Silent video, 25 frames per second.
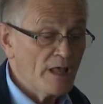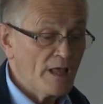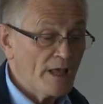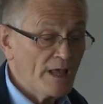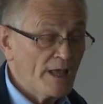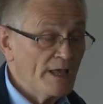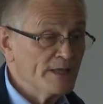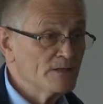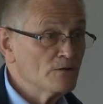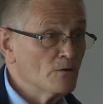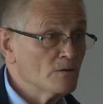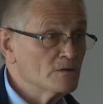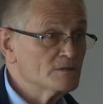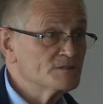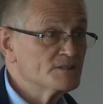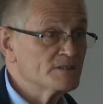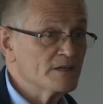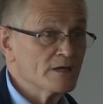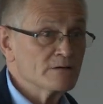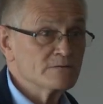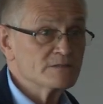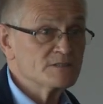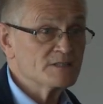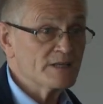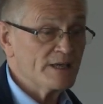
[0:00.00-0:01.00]
It
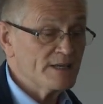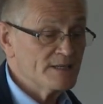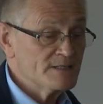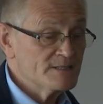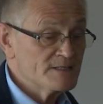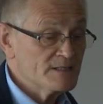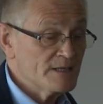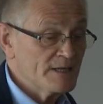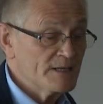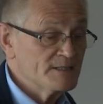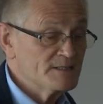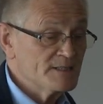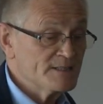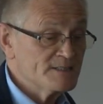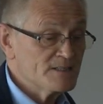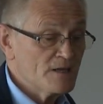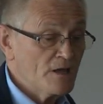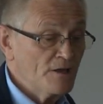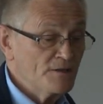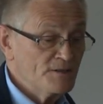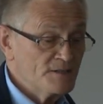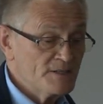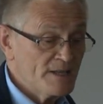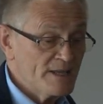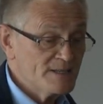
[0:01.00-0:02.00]
also says it is
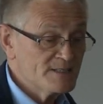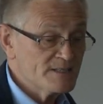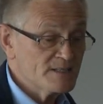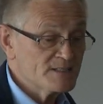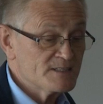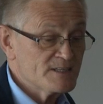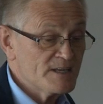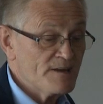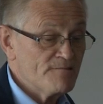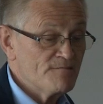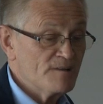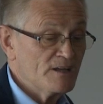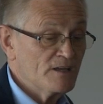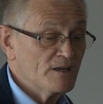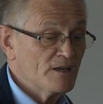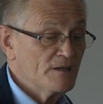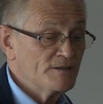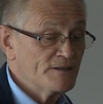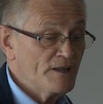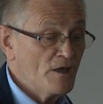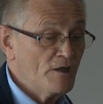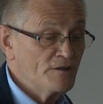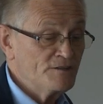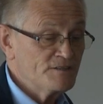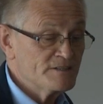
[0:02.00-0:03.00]
unnecessary
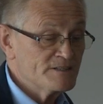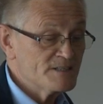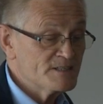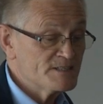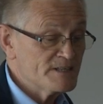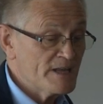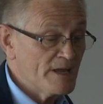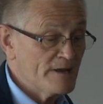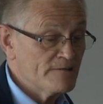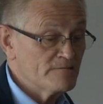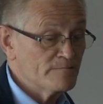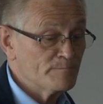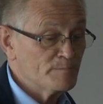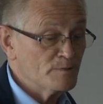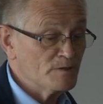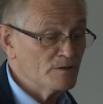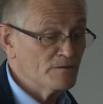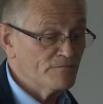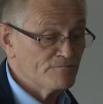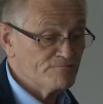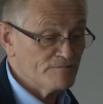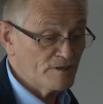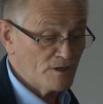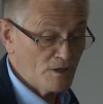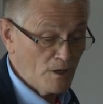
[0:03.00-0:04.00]
and undesirable
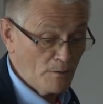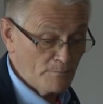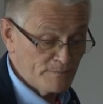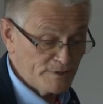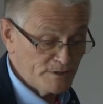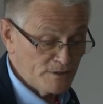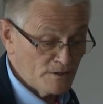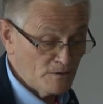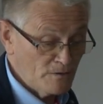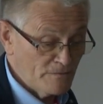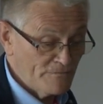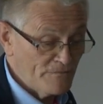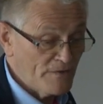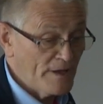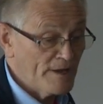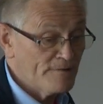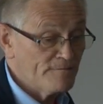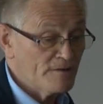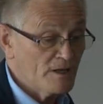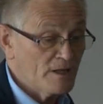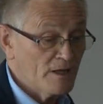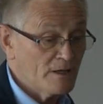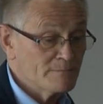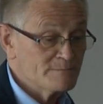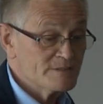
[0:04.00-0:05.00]
for a communal fire
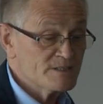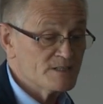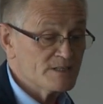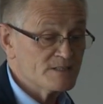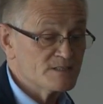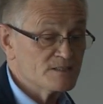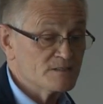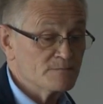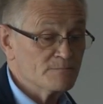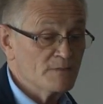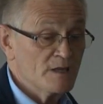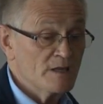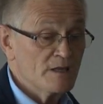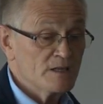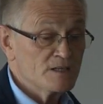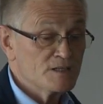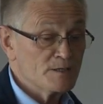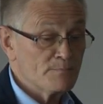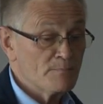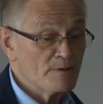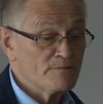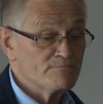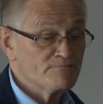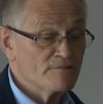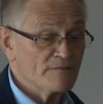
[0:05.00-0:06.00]
alarm system to
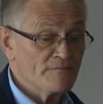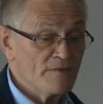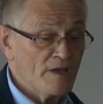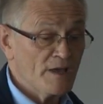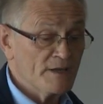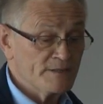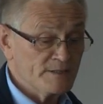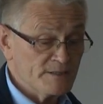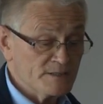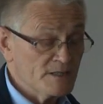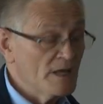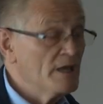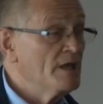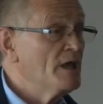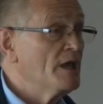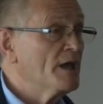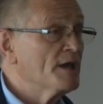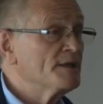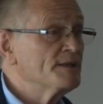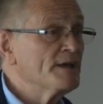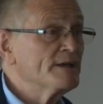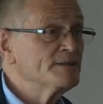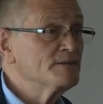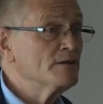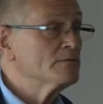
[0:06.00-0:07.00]
be provided.
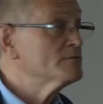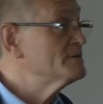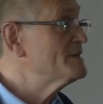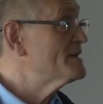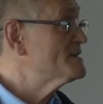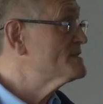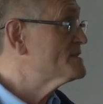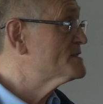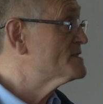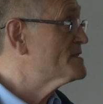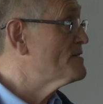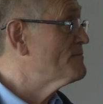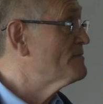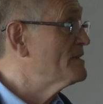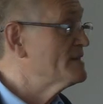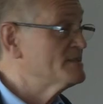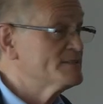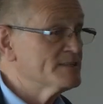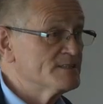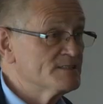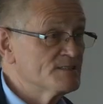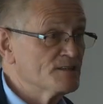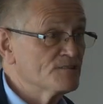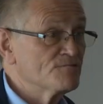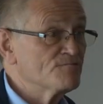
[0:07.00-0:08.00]
And I don't necessarily
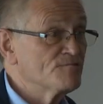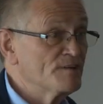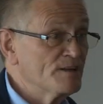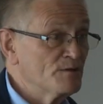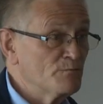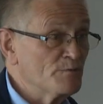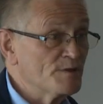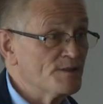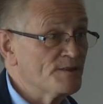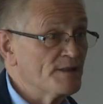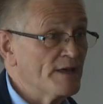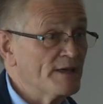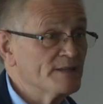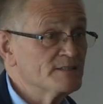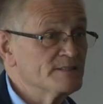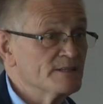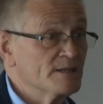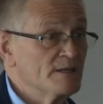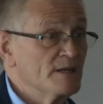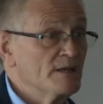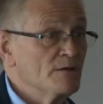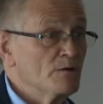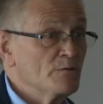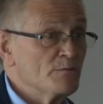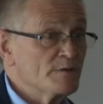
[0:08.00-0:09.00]
disagree with that,
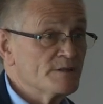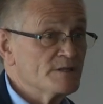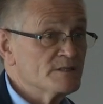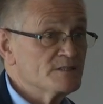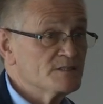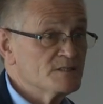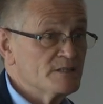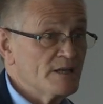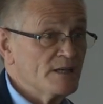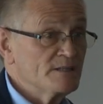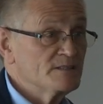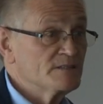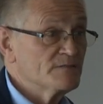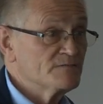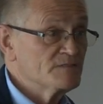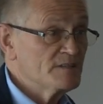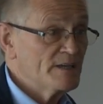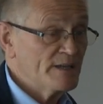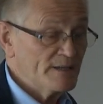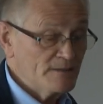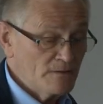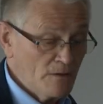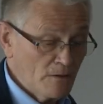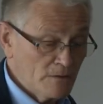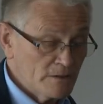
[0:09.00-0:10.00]
with the state of
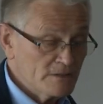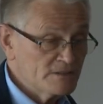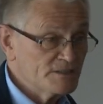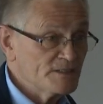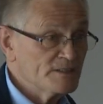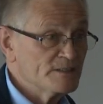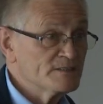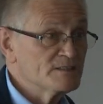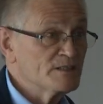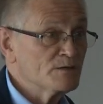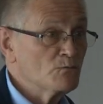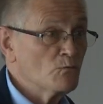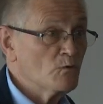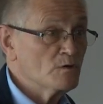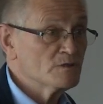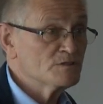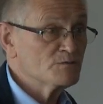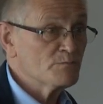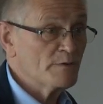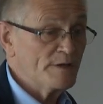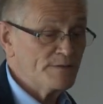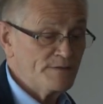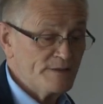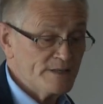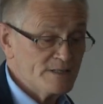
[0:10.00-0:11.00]
technology as it
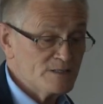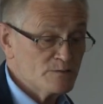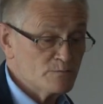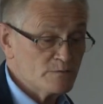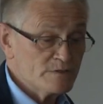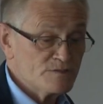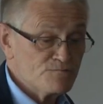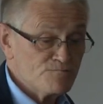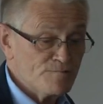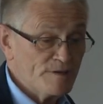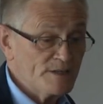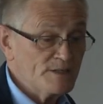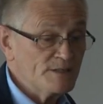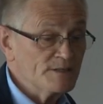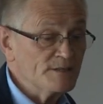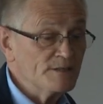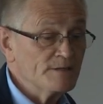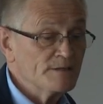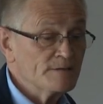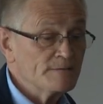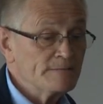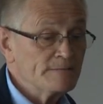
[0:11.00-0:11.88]
was when this was written.